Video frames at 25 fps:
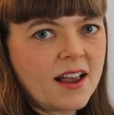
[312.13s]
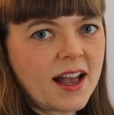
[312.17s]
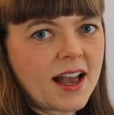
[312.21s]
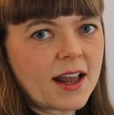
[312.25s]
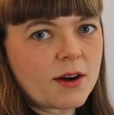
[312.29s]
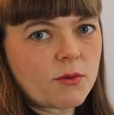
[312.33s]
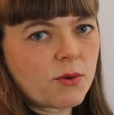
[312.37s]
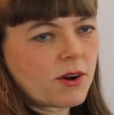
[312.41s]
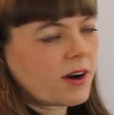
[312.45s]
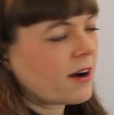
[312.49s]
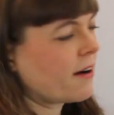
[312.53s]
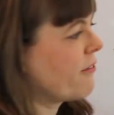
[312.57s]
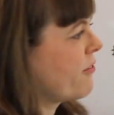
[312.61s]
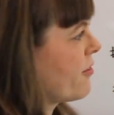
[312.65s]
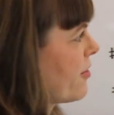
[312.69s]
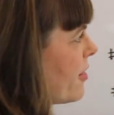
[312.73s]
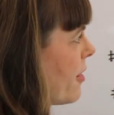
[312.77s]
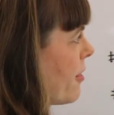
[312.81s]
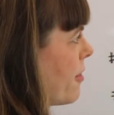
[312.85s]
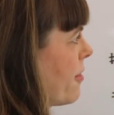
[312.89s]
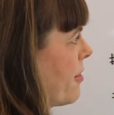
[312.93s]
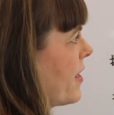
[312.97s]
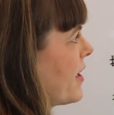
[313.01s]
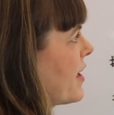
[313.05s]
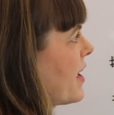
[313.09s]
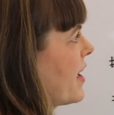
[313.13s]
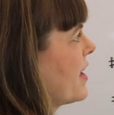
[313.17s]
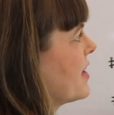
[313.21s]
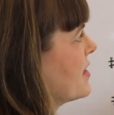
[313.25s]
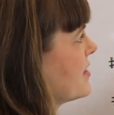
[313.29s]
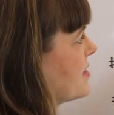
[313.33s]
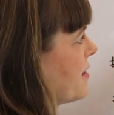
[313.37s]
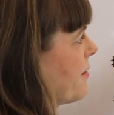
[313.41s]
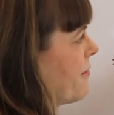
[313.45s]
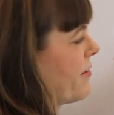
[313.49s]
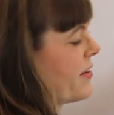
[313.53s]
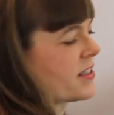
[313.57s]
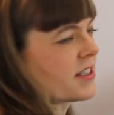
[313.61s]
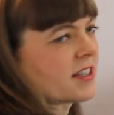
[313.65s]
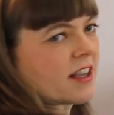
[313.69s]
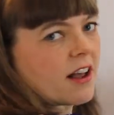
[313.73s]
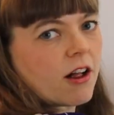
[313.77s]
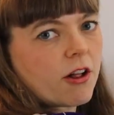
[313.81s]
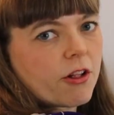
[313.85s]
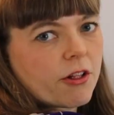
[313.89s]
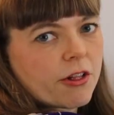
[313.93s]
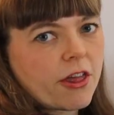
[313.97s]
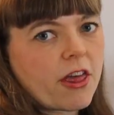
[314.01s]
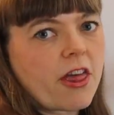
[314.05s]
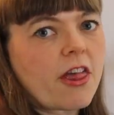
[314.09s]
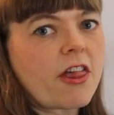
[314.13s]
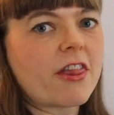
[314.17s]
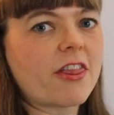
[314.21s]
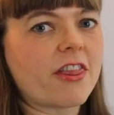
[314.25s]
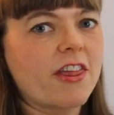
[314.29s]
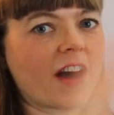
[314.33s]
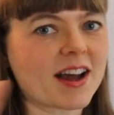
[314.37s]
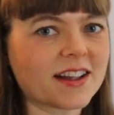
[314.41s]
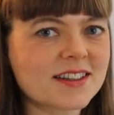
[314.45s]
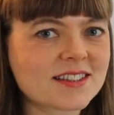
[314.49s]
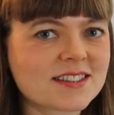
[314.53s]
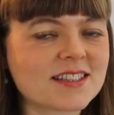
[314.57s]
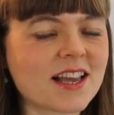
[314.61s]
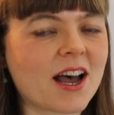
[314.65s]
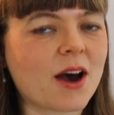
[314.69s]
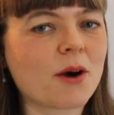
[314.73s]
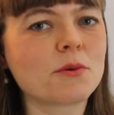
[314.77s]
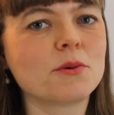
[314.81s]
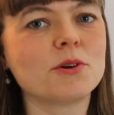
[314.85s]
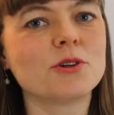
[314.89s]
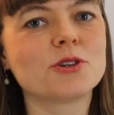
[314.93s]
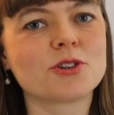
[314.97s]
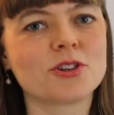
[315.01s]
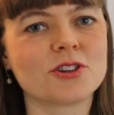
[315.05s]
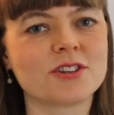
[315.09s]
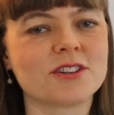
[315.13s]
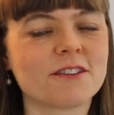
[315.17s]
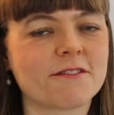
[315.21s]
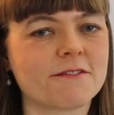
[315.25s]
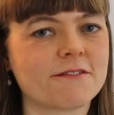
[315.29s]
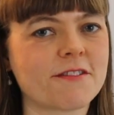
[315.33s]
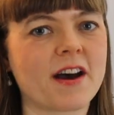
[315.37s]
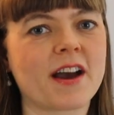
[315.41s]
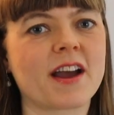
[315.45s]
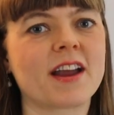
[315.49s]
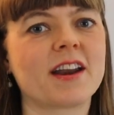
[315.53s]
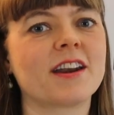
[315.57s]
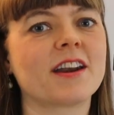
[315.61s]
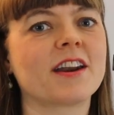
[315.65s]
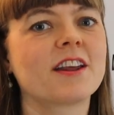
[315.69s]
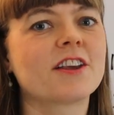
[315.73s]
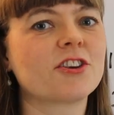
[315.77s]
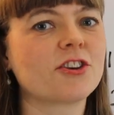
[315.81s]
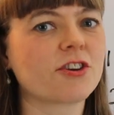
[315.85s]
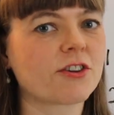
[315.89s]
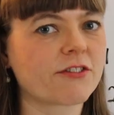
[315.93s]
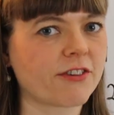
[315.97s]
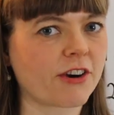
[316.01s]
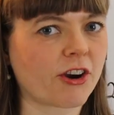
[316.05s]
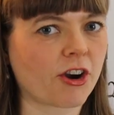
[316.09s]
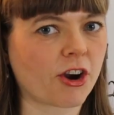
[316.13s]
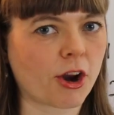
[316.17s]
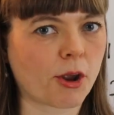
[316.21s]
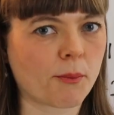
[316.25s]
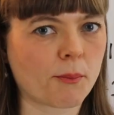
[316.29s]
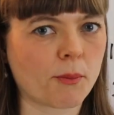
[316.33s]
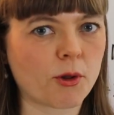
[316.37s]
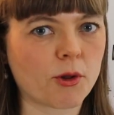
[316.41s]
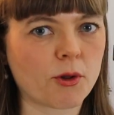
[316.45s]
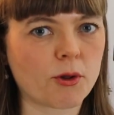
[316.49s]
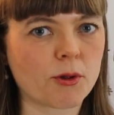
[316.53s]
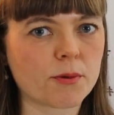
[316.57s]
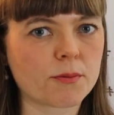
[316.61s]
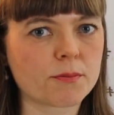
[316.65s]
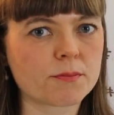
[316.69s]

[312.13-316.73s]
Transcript: and whatever the thing is, if it's health, that's how you should define your variable.